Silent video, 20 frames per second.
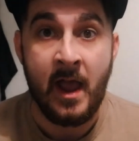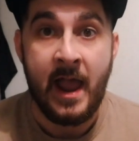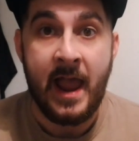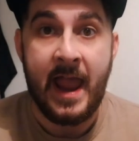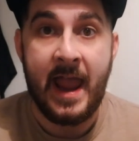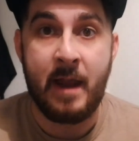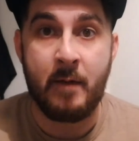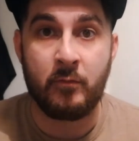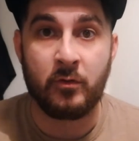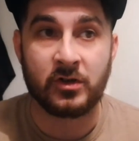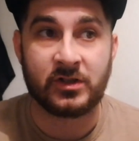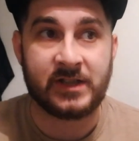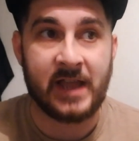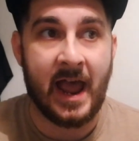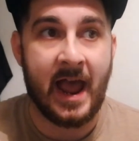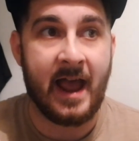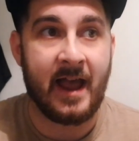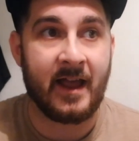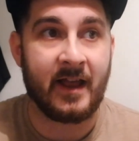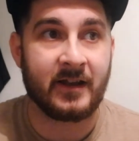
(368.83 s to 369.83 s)
It was
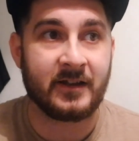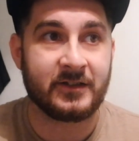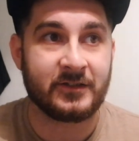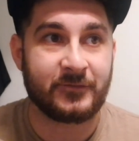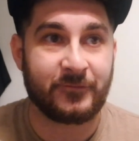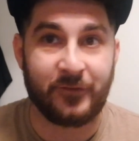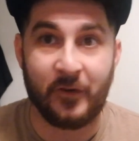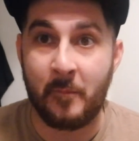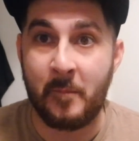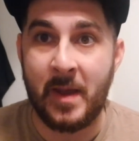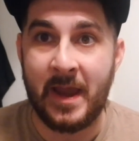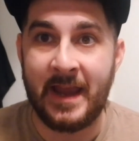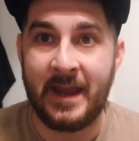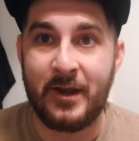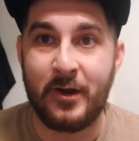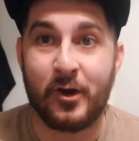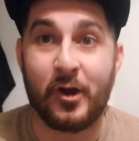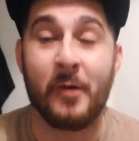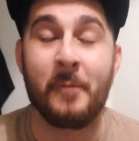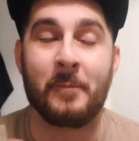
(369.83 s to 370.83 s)
that, for me, you
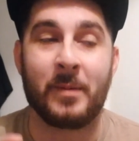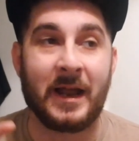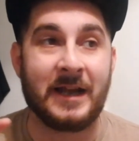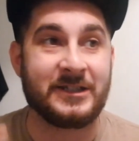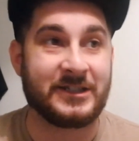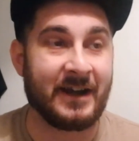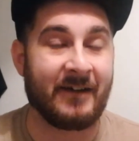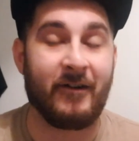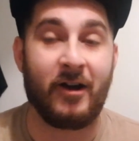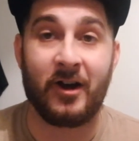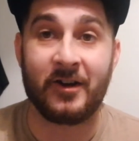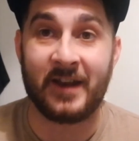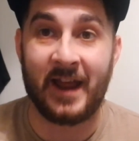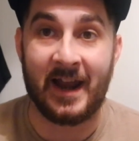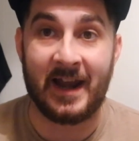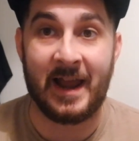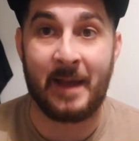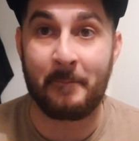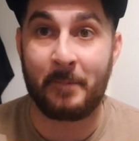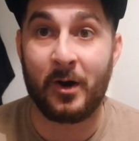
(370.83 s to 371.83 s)
couldn't play Gerrard and
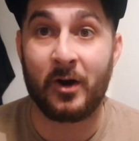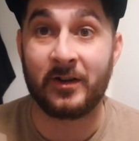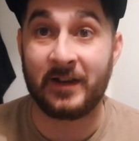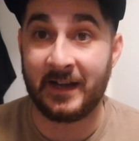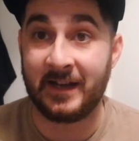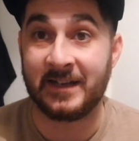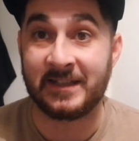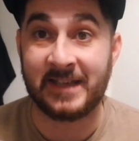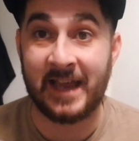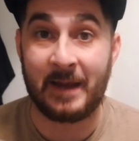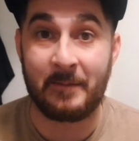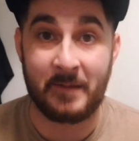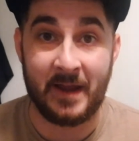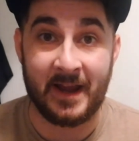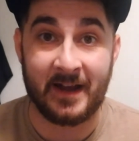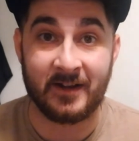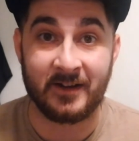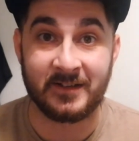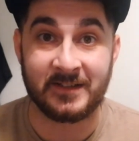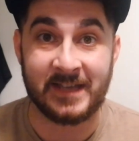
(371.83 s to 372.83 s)
Lampard in the same
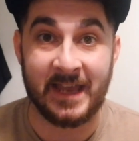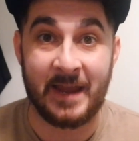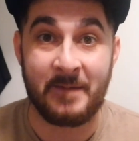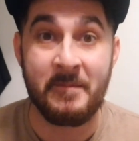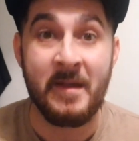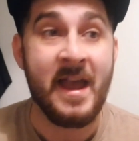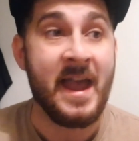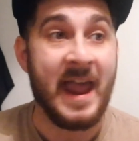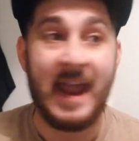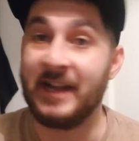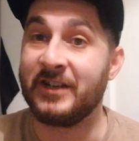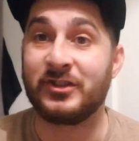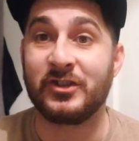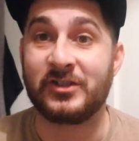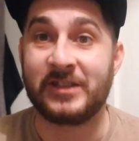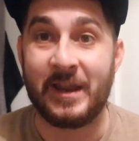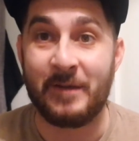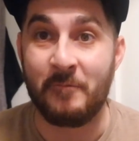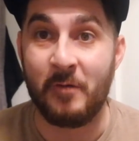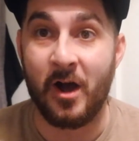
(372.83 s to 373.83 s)
England team. It just
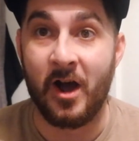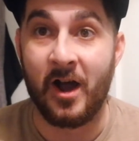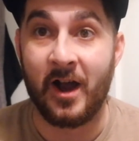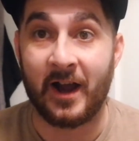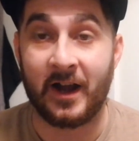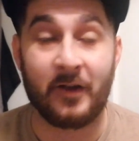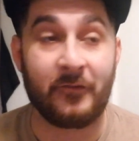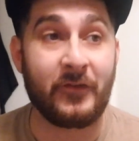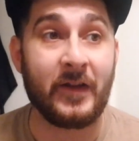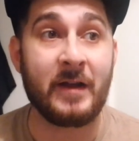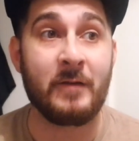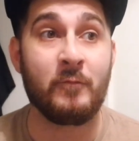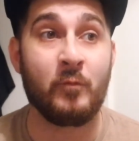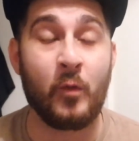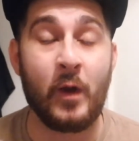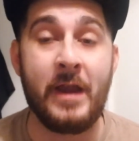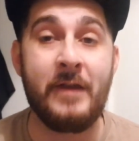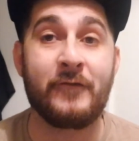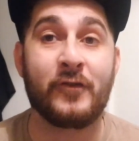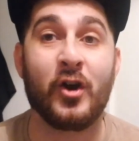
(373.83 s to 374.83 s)
didn't work. And I think
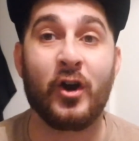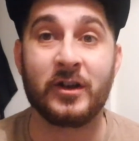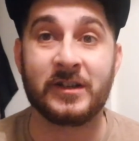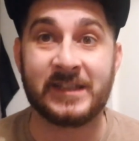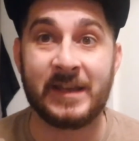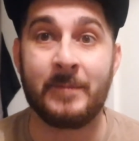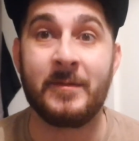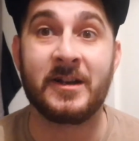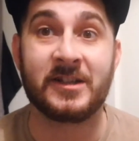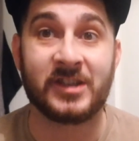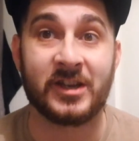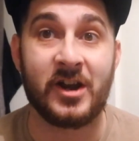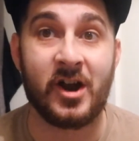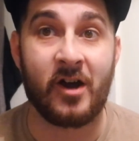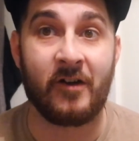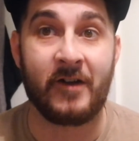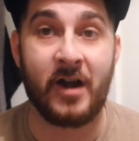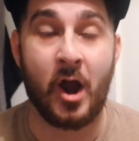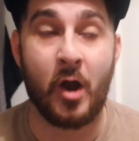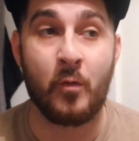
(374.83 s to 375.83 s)
we've got a similar
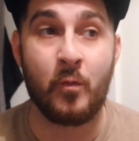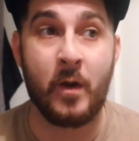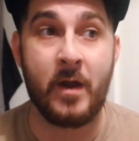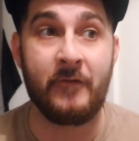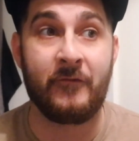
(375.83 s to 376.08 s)
scenario with